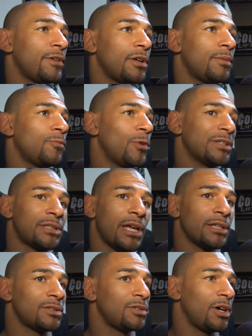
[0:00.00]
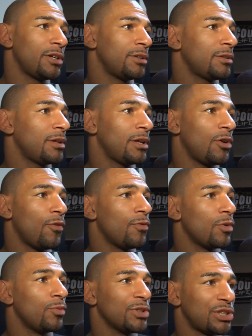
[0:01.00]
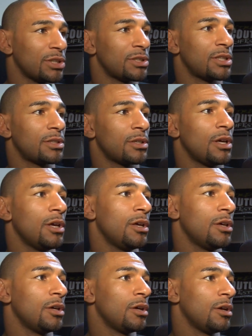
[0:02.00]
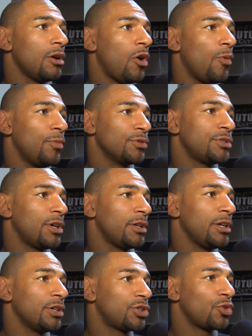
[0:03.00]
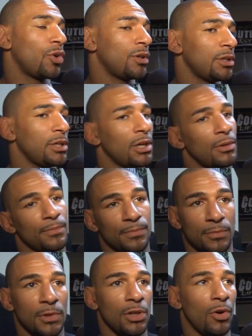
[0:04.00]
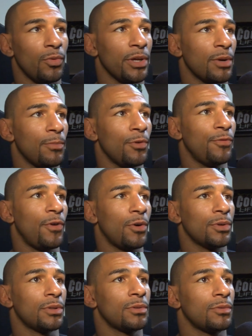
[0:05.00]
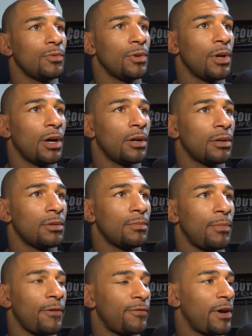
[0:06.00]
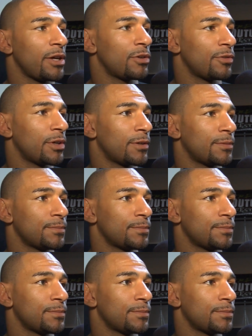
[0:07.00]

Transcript: And once that's done and over, which is almost done here shortly, you know, we can move forward with my fight career.